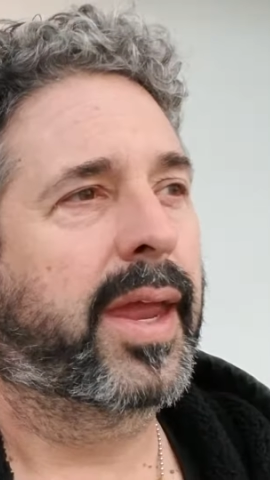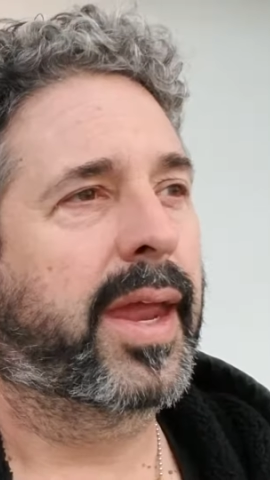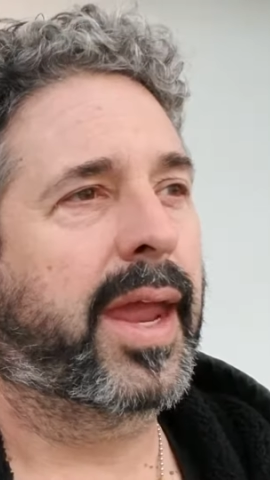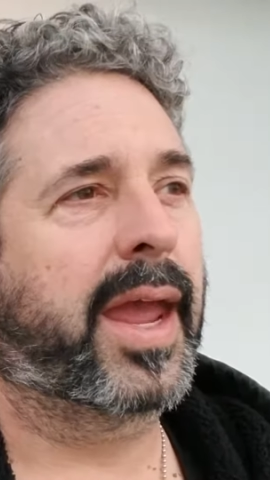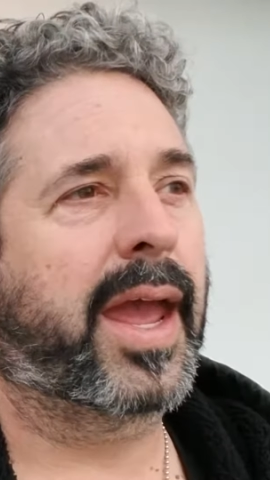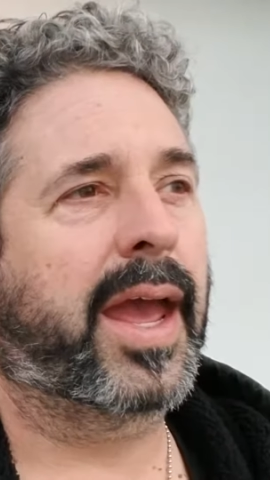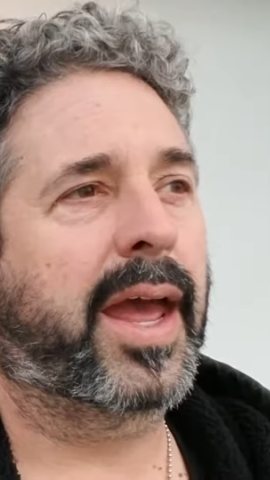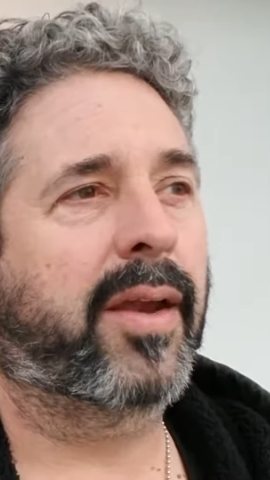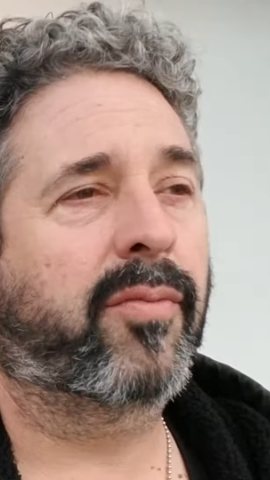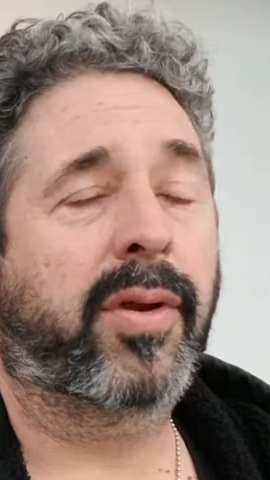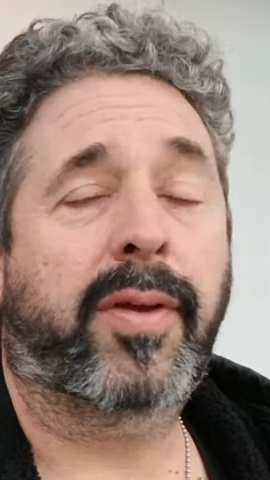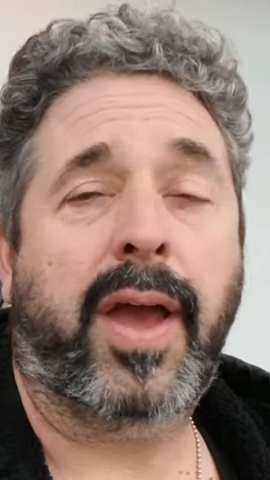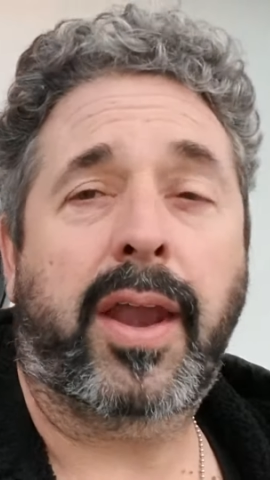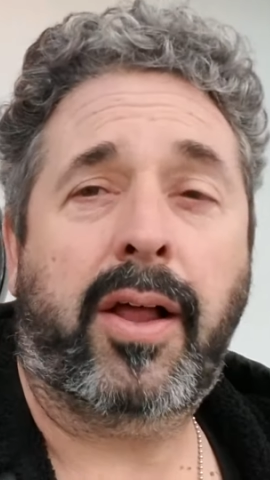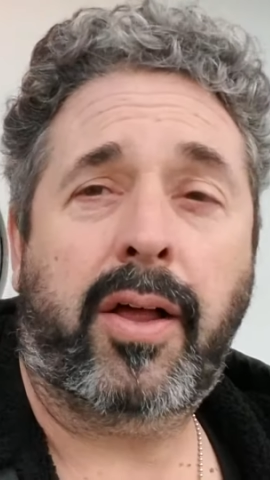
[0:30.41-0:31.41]
and we've
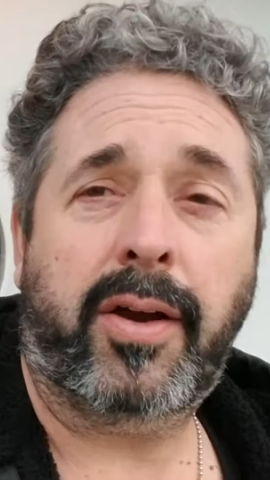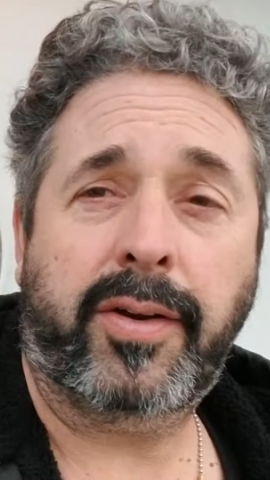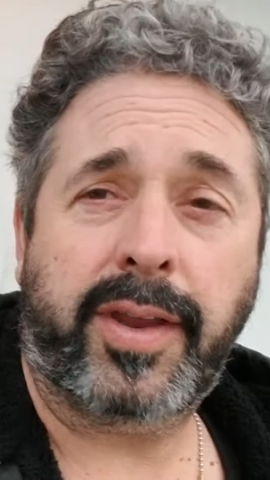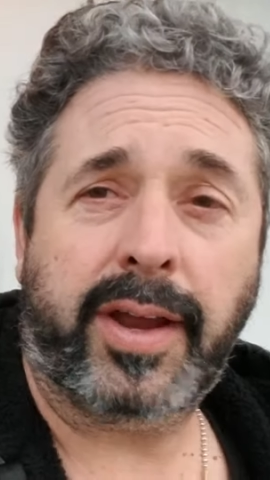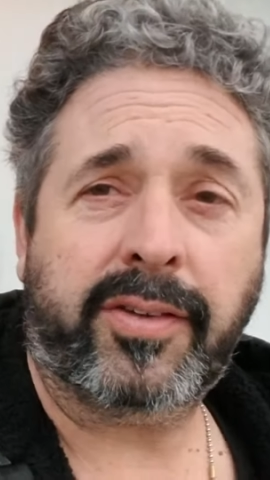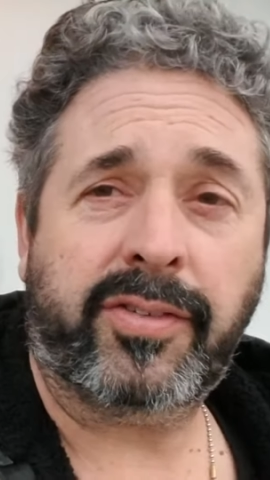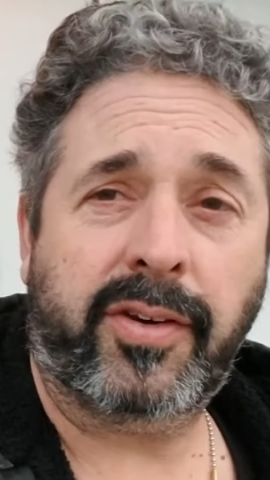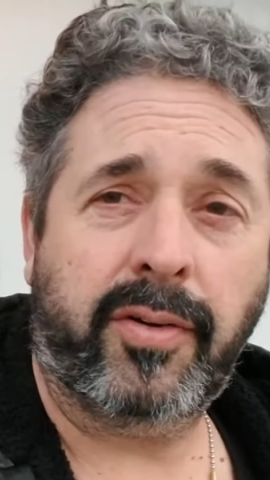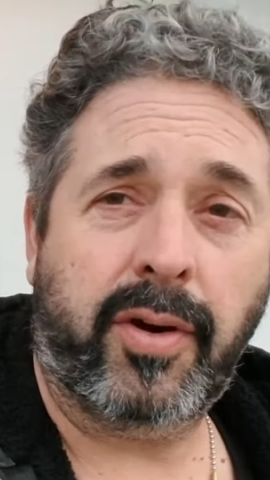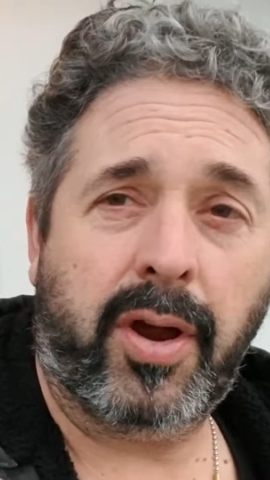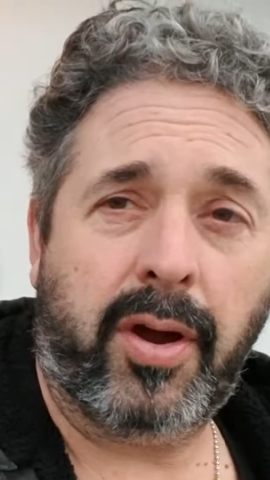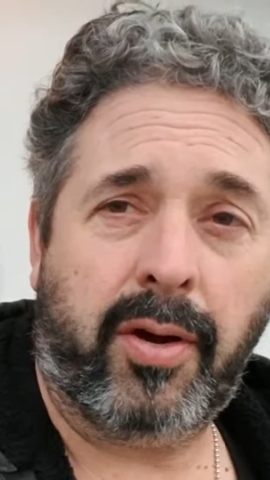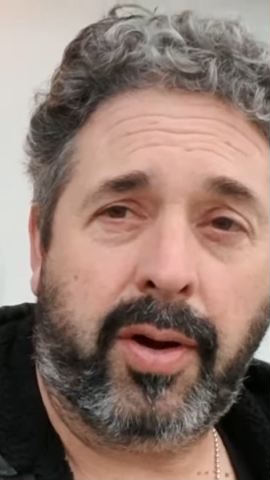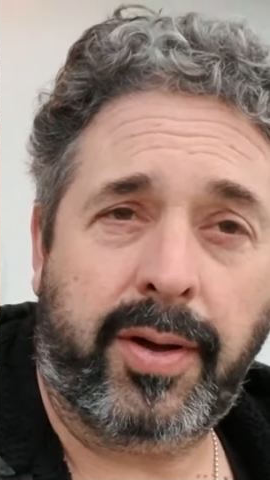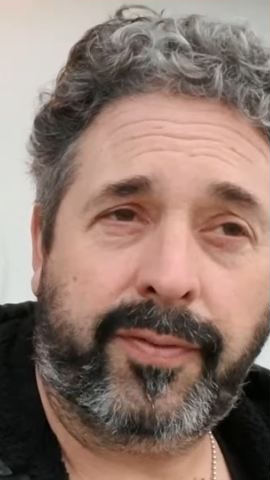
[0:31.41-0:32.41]
got all our ducks in a row.